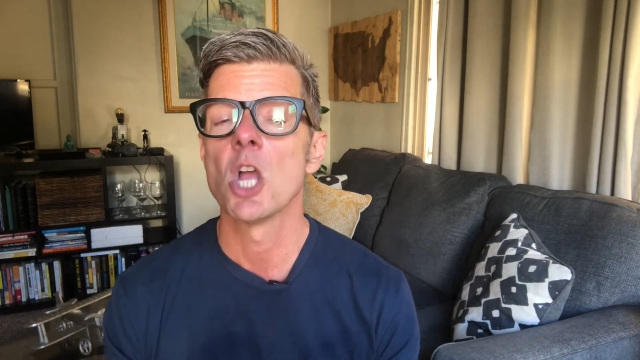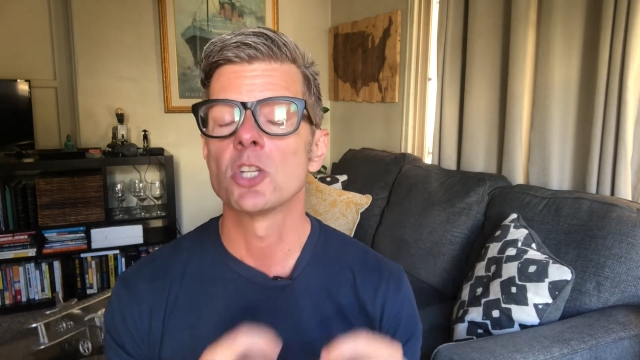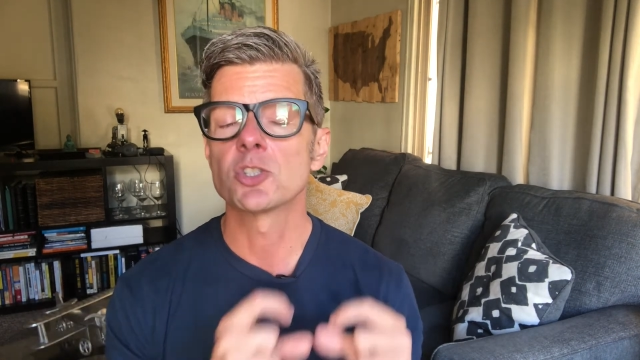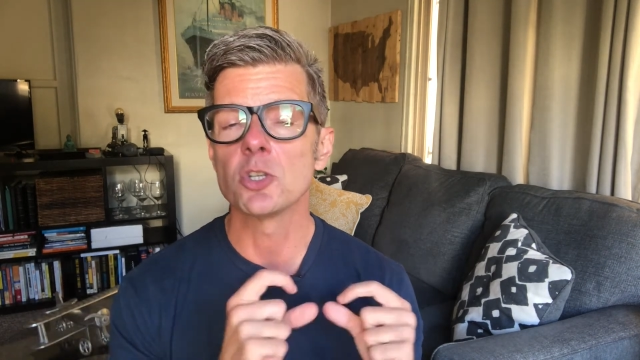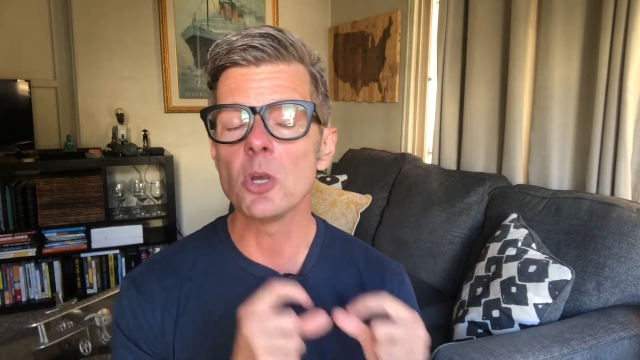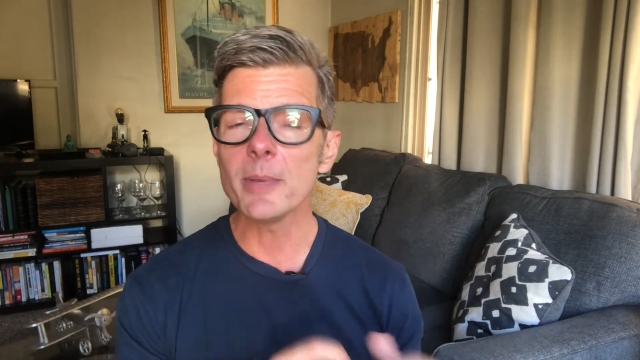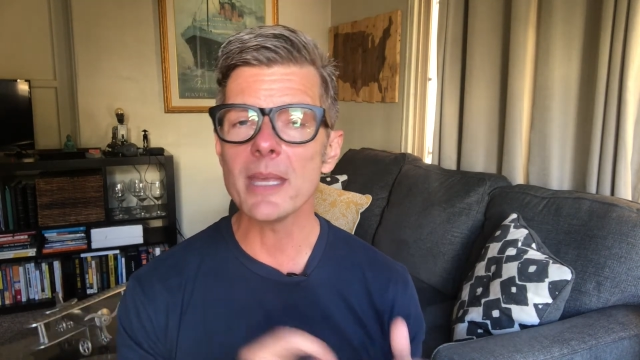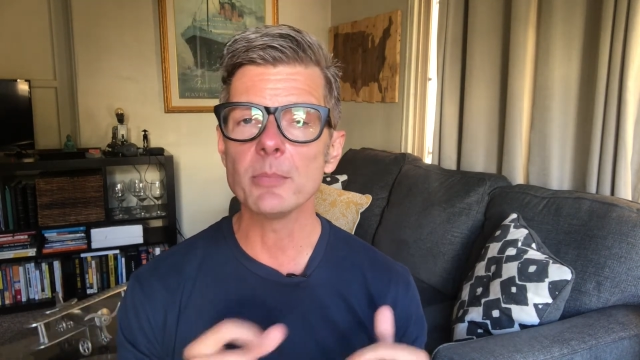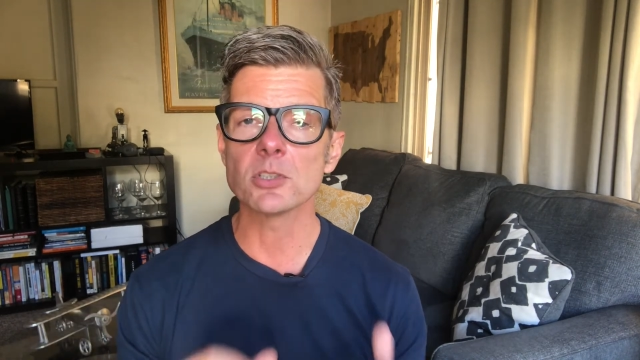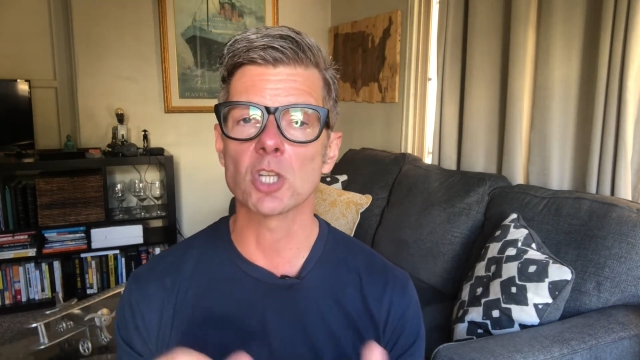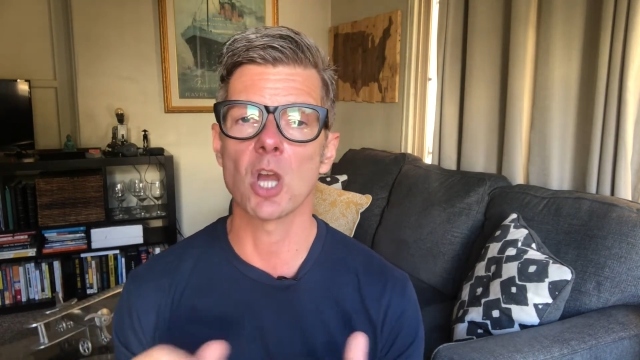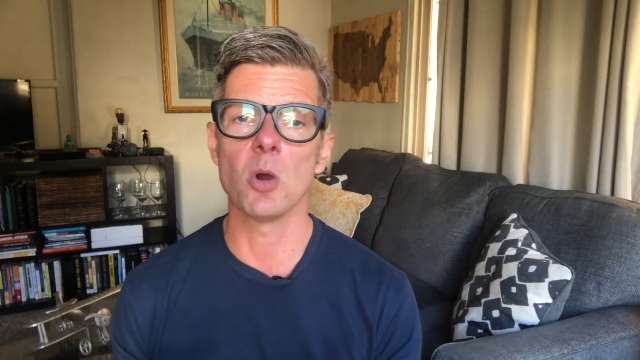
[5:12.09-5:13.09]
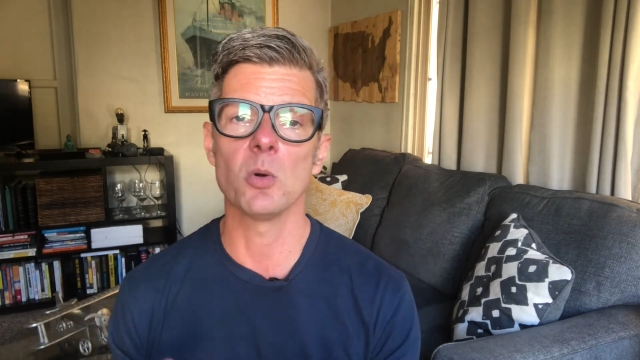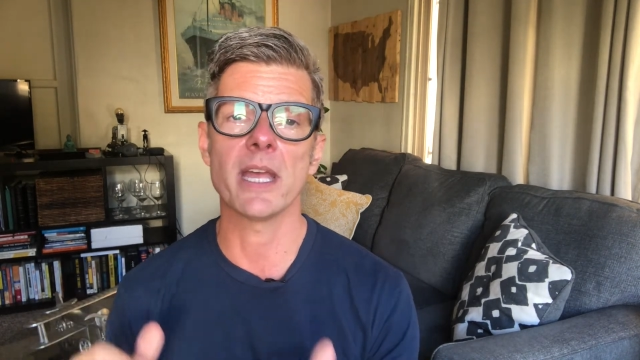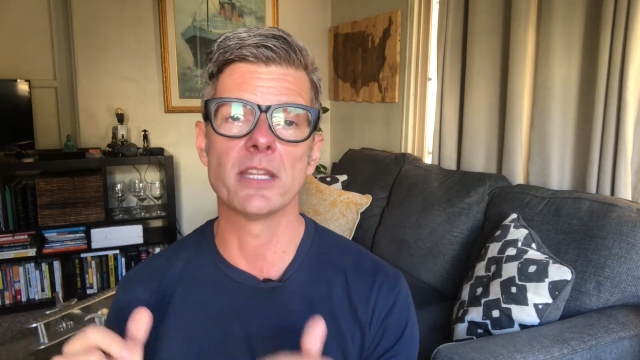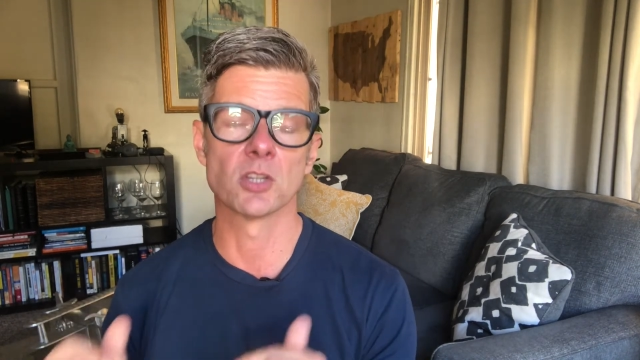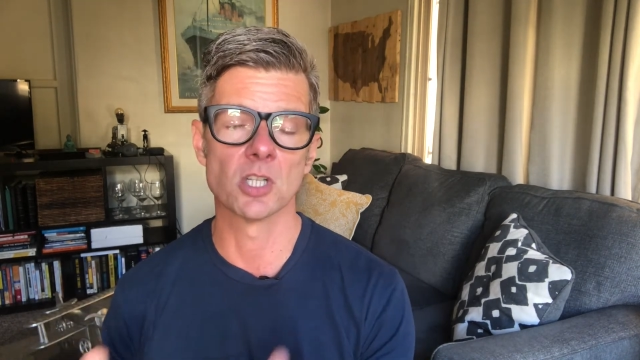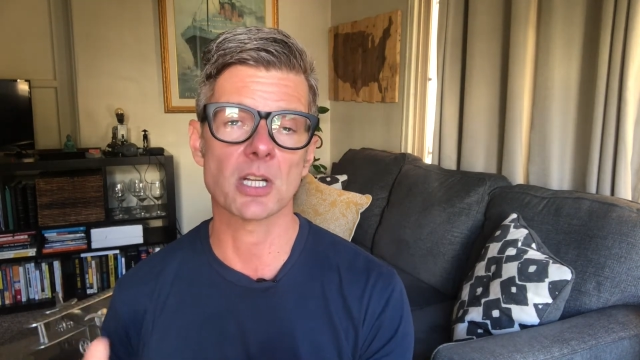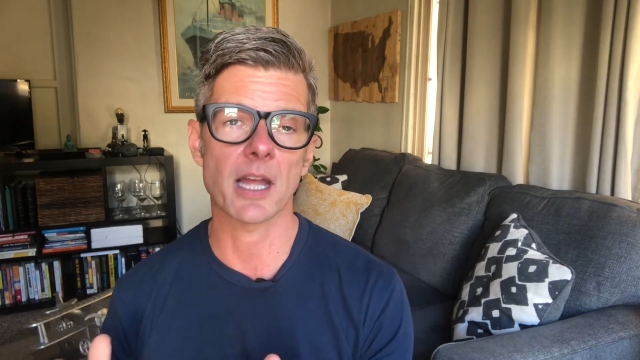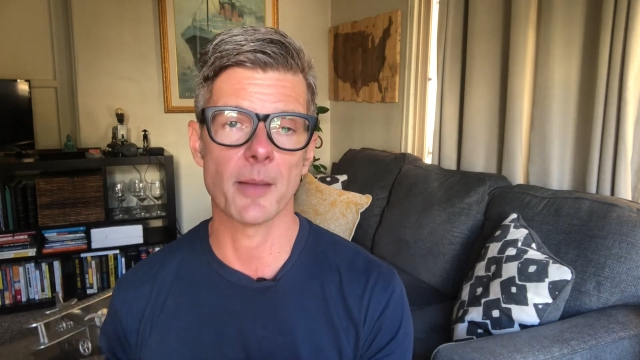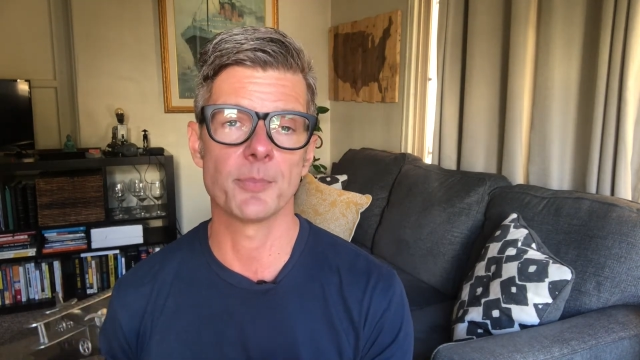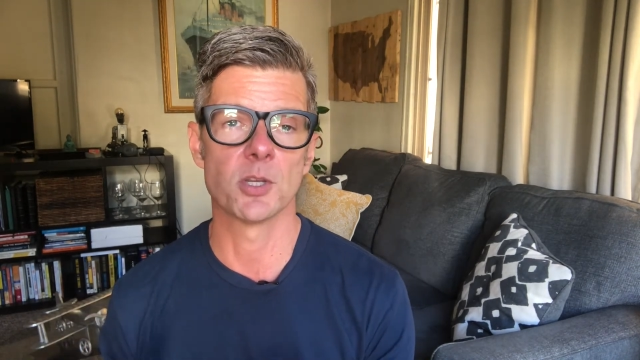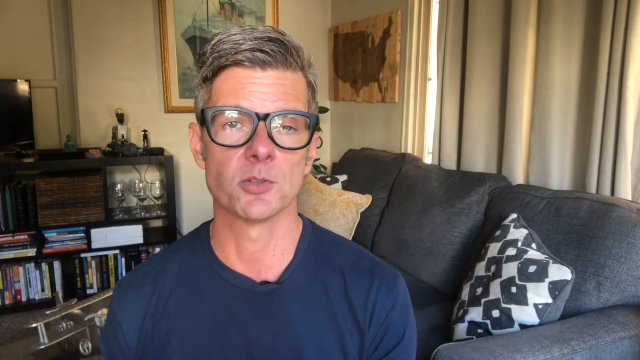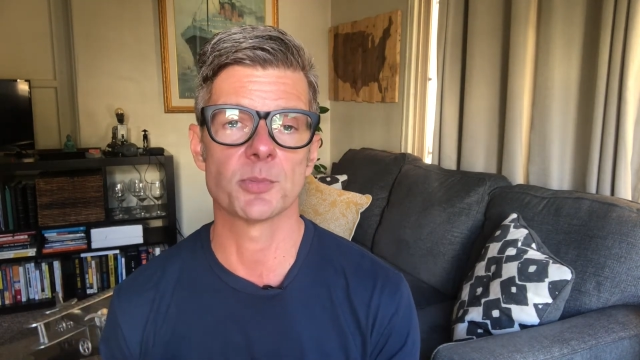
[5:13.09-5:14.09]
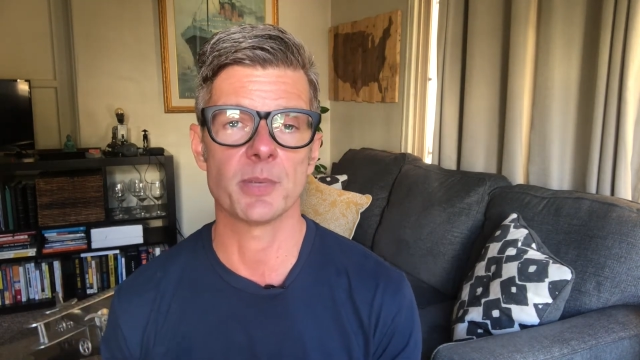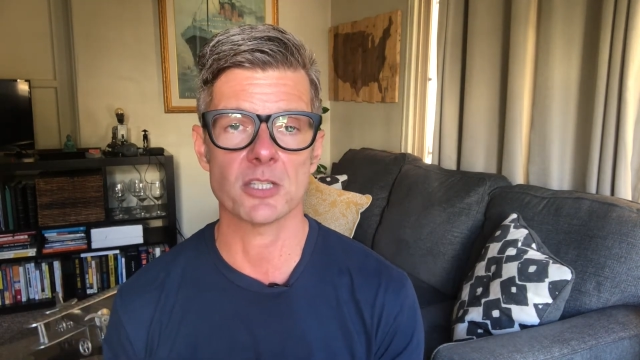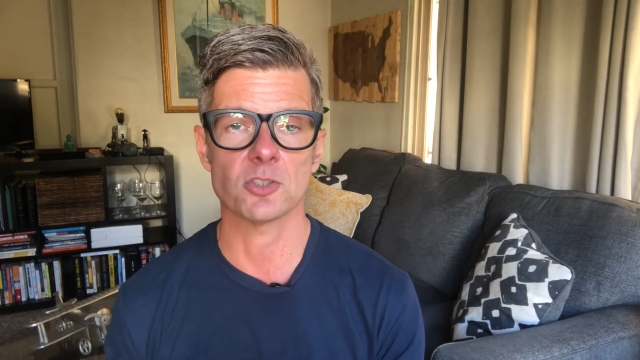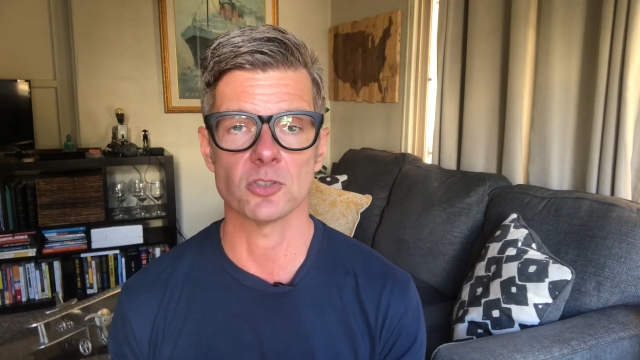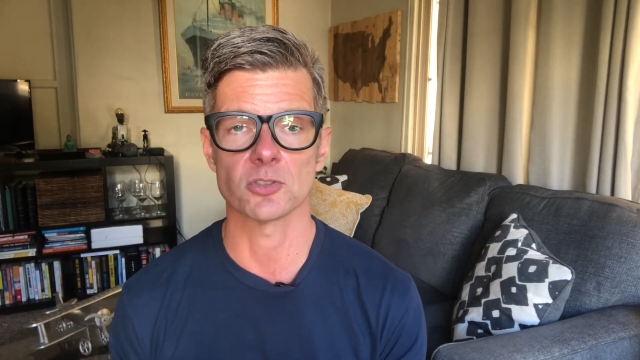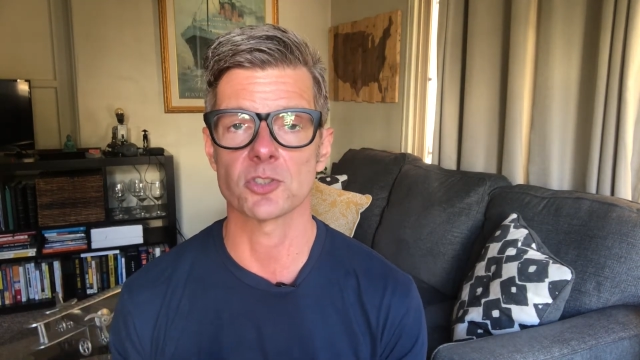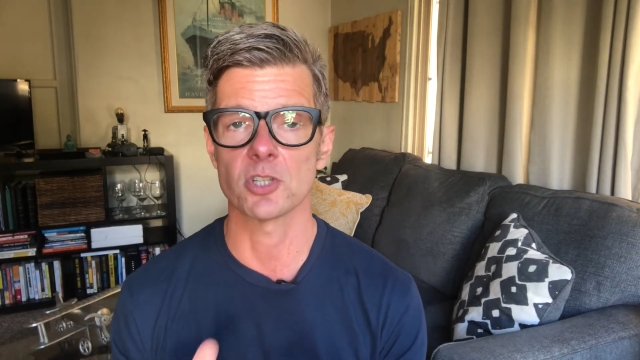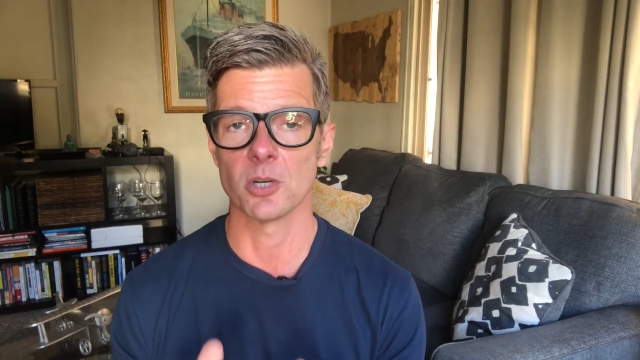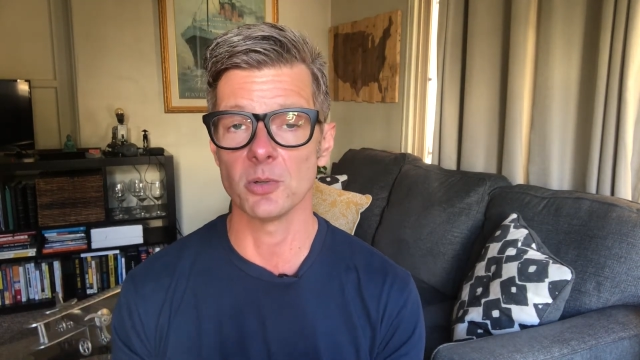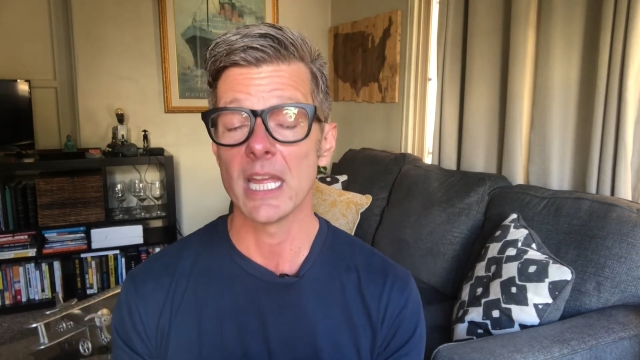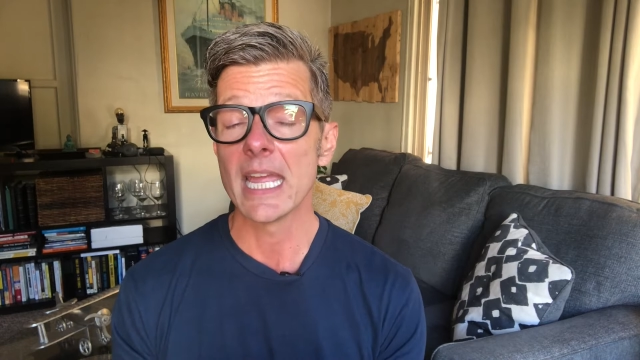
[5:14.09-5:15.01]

So you'll be able to go and look up those pictures. So